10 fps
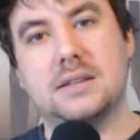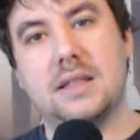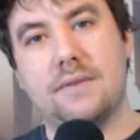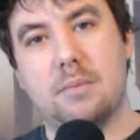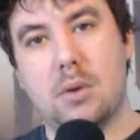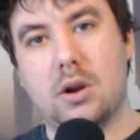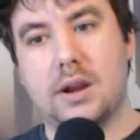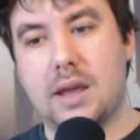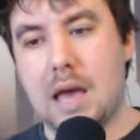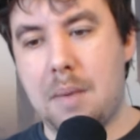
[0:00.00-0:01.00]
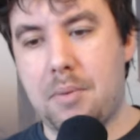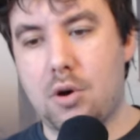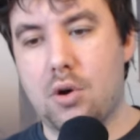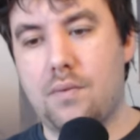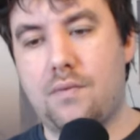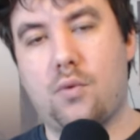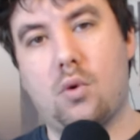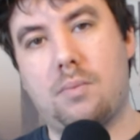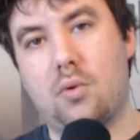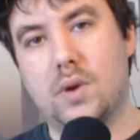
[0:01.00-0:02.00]
and they have a market cap of
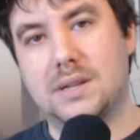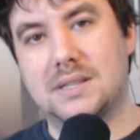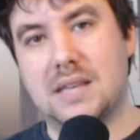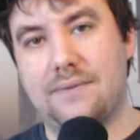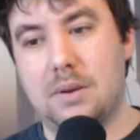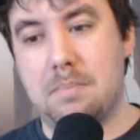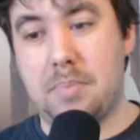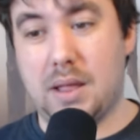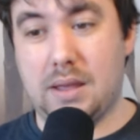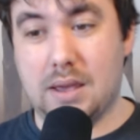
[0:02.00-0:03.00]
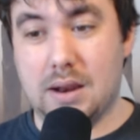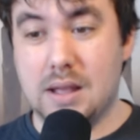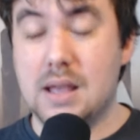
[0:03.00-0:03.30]
4.7 billion.